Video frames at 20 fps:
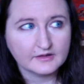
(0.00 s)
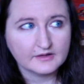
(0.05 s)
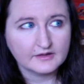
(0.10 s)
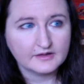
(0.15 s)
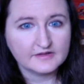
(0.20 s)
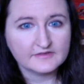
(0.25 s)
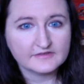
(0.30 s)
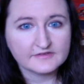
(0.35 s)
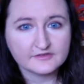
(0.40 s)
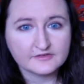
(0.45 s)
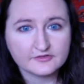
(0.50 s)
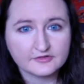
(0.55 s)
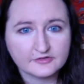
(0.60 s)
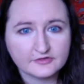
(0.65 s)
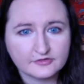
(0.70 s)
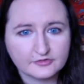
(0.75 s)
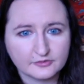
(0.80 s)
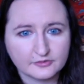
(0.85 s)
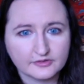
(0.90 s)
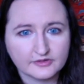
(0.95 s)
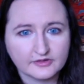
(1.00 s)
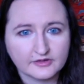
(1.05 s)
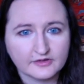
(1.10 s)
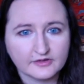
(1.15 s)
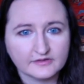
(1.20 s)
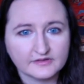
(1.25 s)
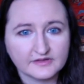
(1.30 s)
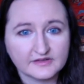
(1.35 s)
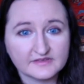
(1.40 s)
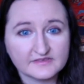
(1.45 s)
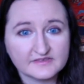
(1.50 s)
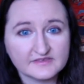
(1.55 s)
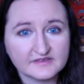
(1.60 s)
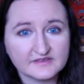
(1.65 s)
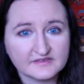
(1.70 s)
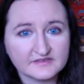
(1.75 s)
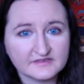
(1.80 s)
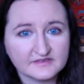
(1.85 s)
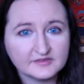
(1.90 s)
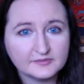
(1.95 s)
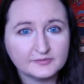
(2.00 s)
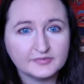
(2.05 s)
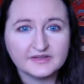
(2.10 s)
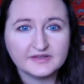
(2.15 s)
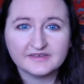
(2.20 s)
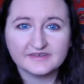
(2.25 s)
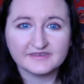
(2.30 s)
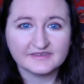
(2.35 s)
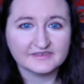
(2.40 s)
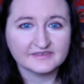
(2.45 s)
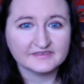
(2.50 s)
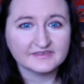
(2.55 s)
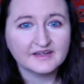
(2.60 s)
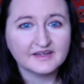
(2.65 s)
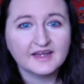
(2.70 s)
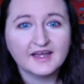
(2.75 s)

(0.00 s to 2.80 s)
it's such a short gardening season, because